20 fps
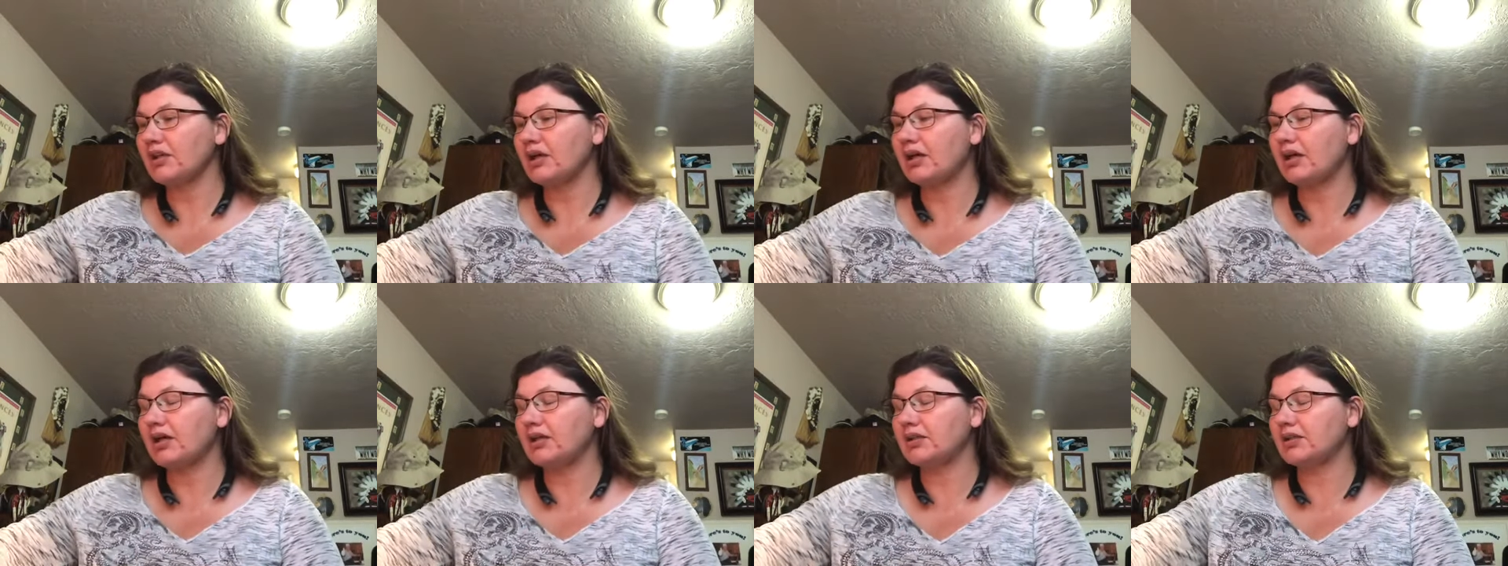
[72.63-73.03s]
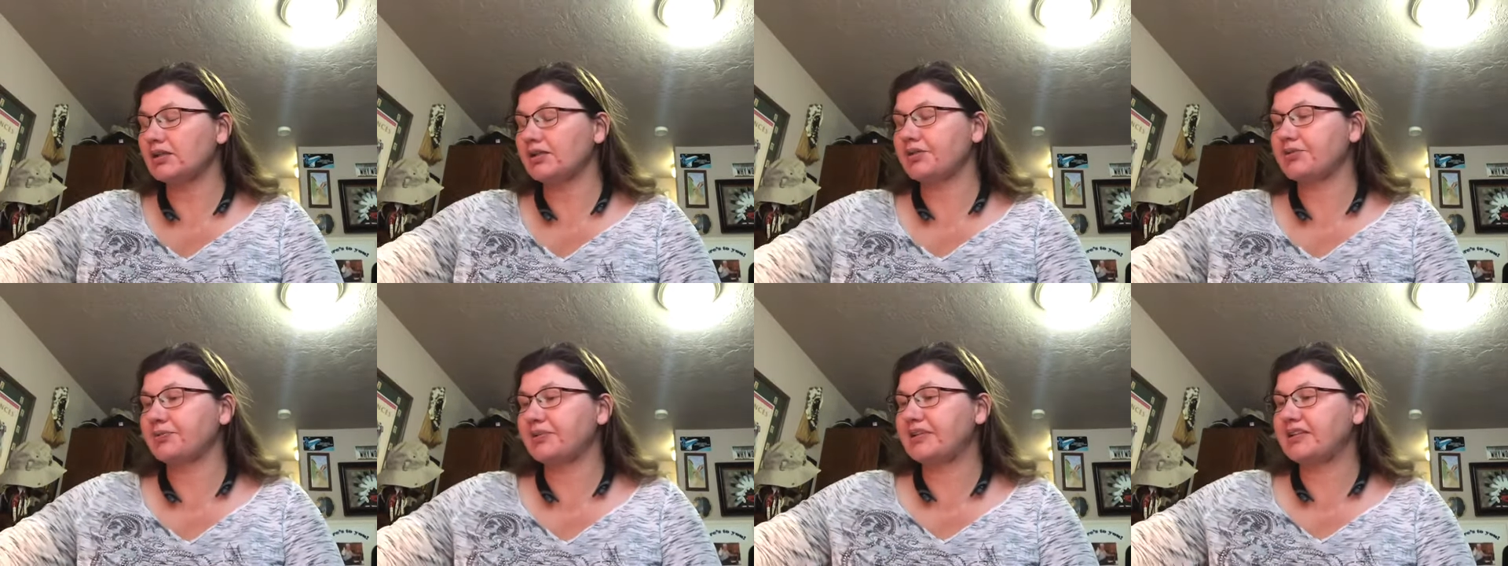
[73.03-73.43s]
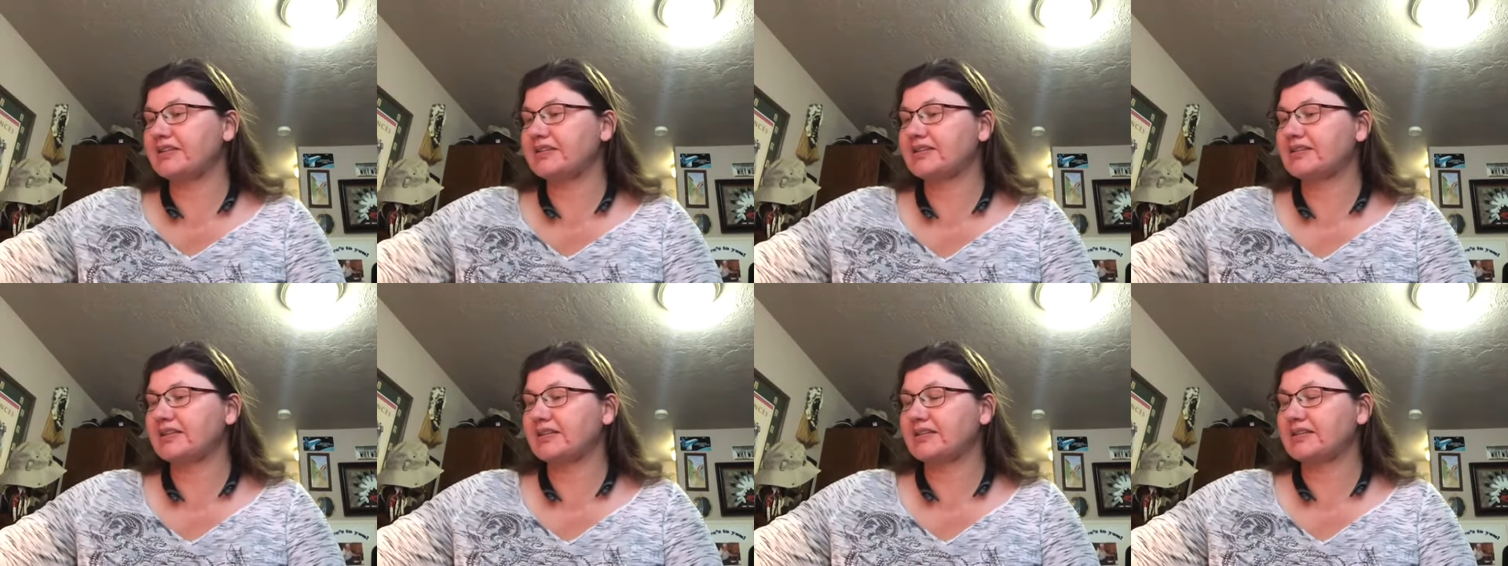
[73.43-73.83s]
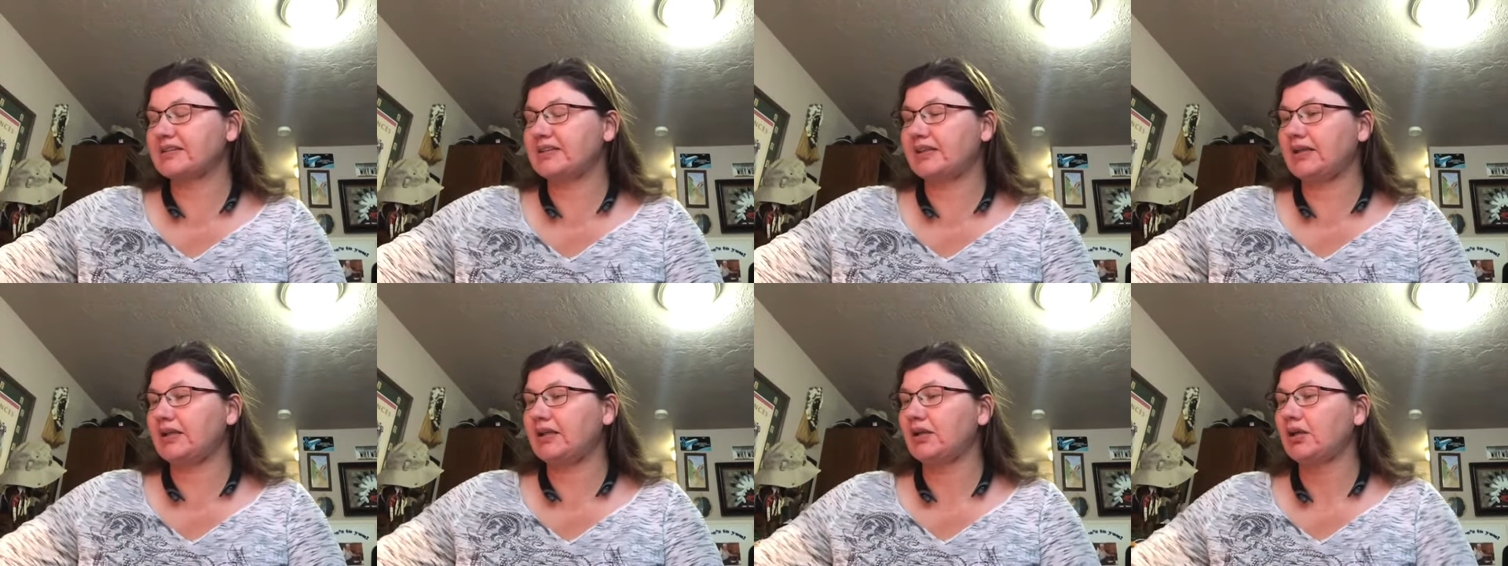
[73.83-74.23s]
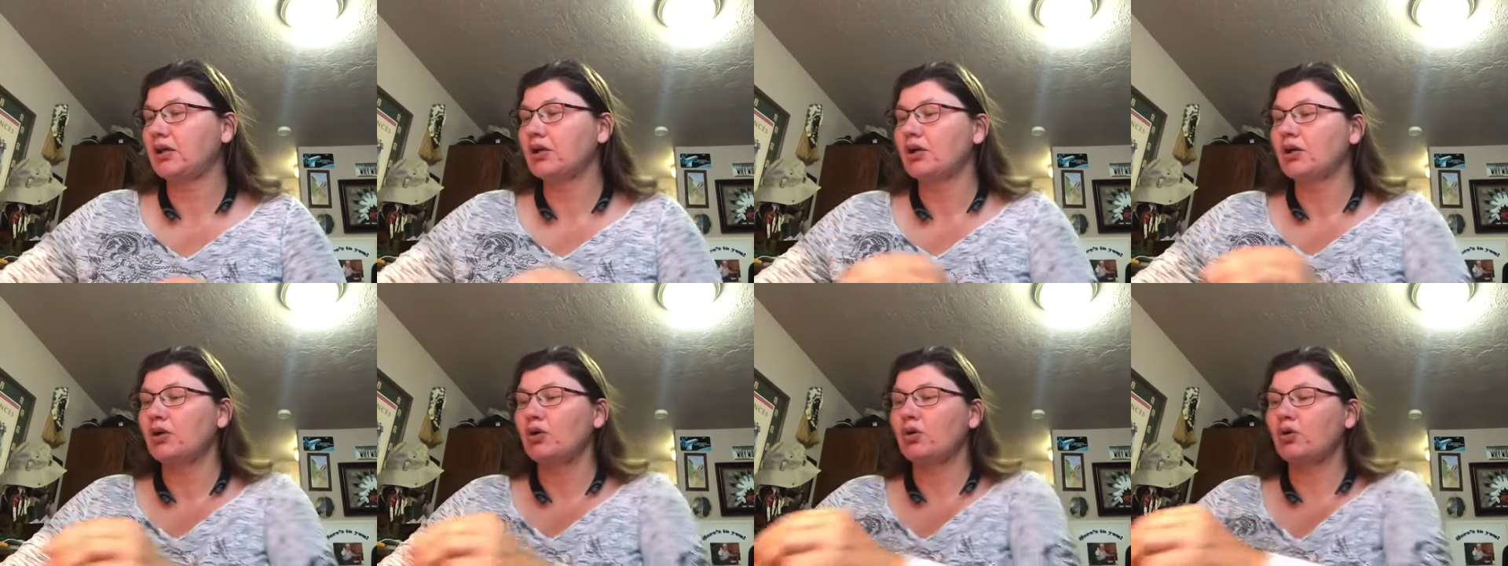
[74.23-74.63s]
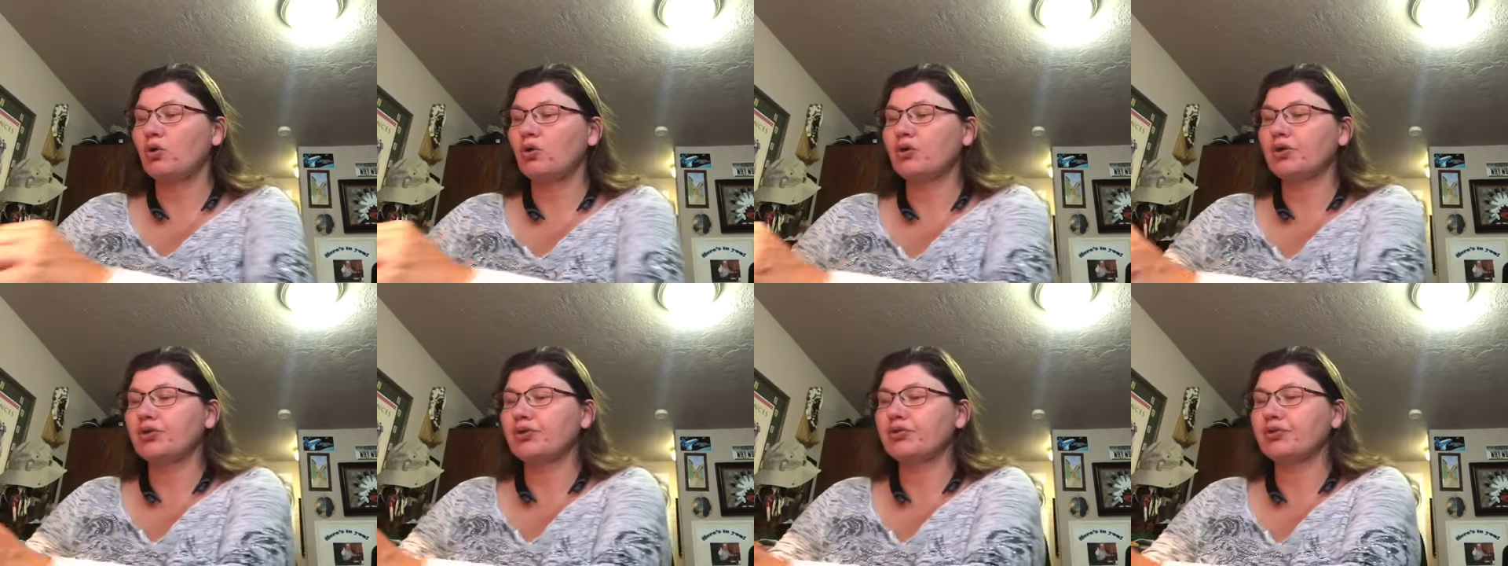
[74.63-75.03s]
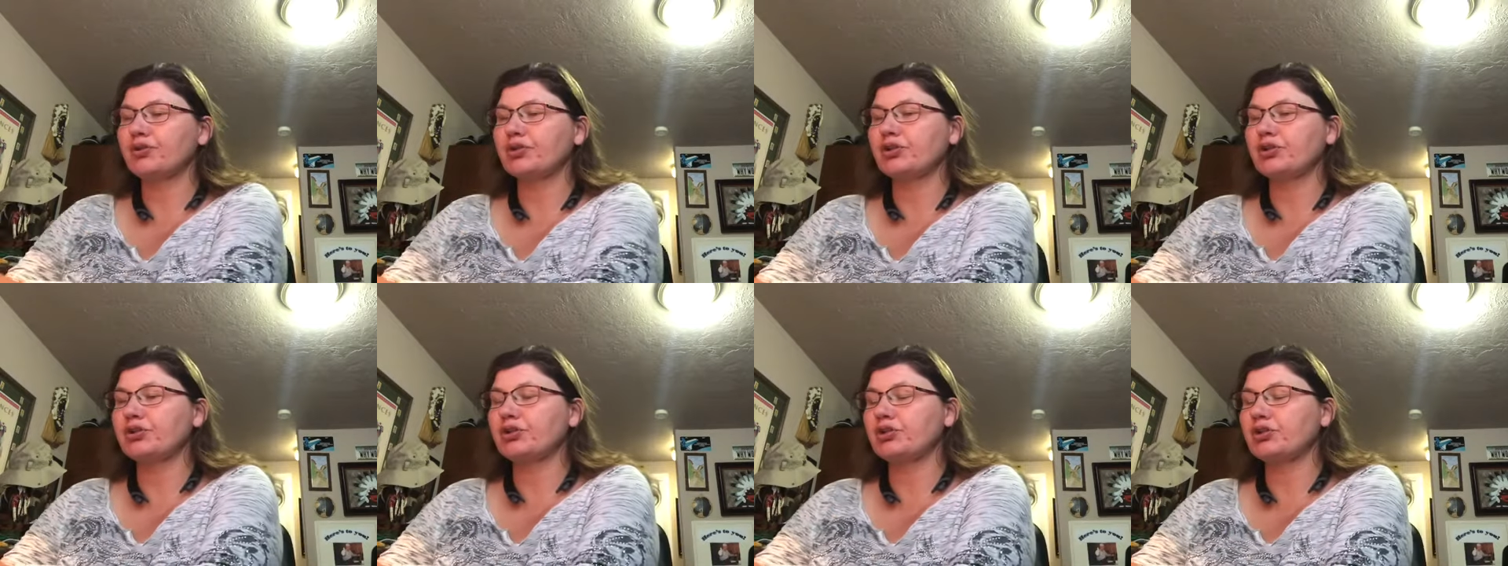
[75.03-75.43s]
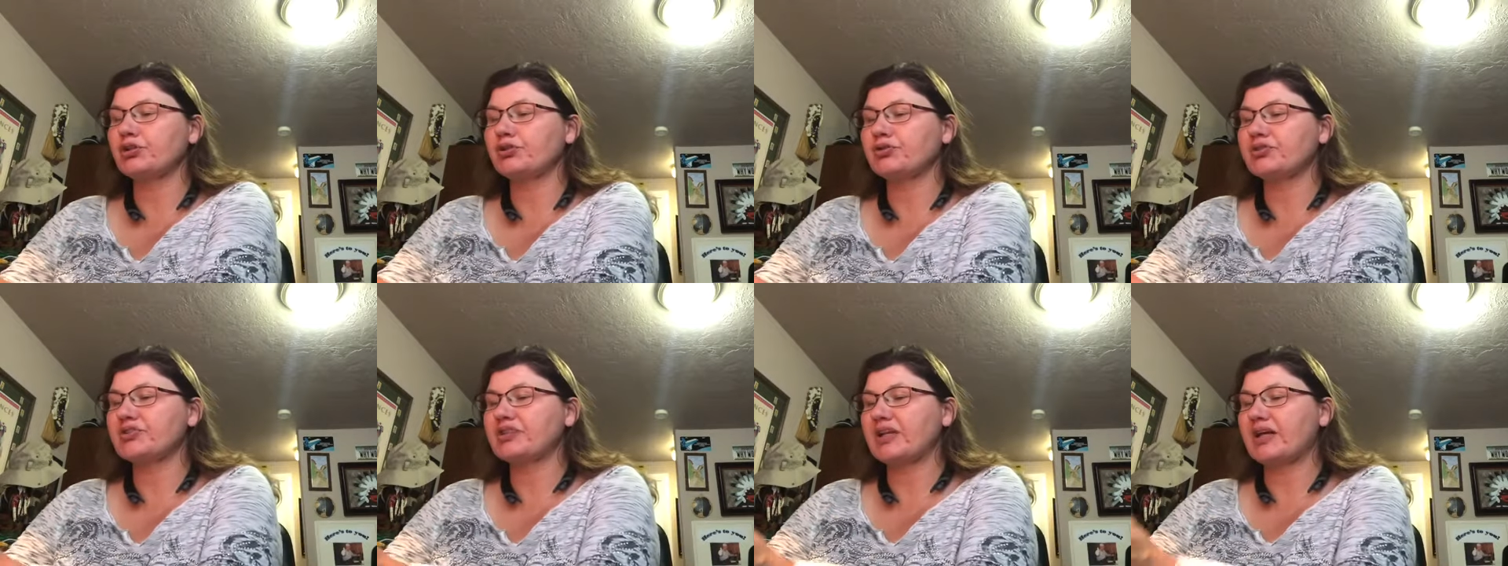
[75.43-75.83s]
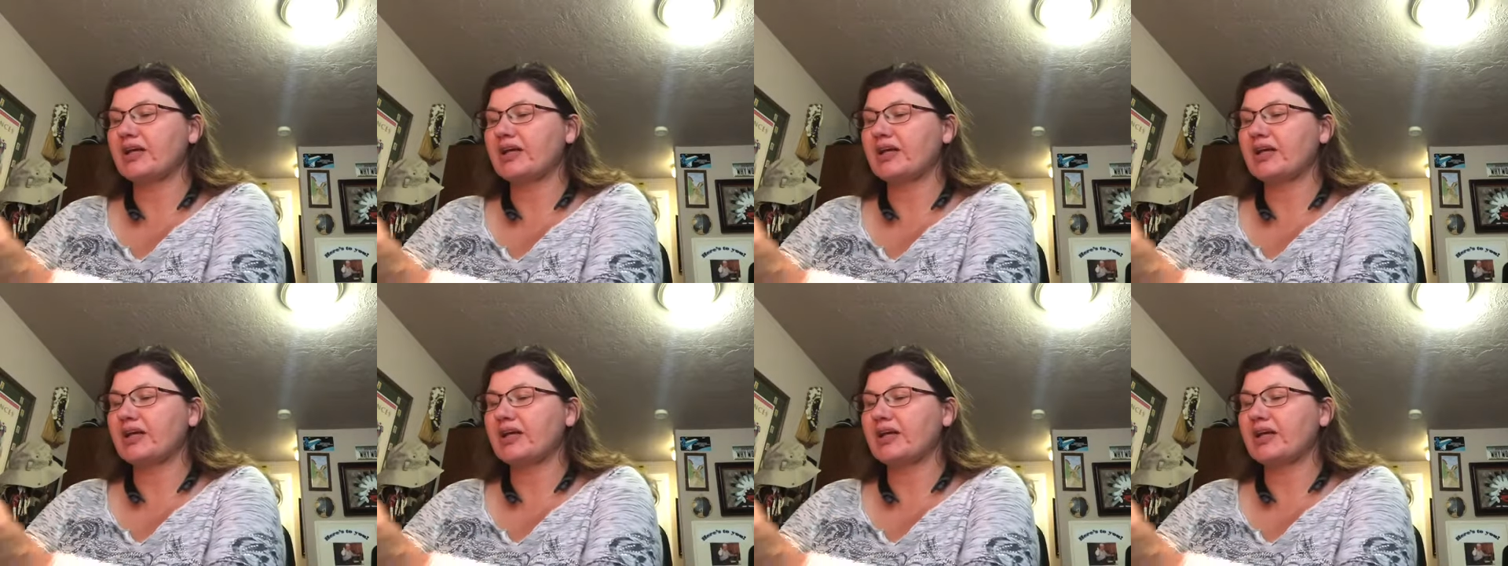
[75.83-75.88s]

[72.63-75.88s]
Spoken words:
360, or you can use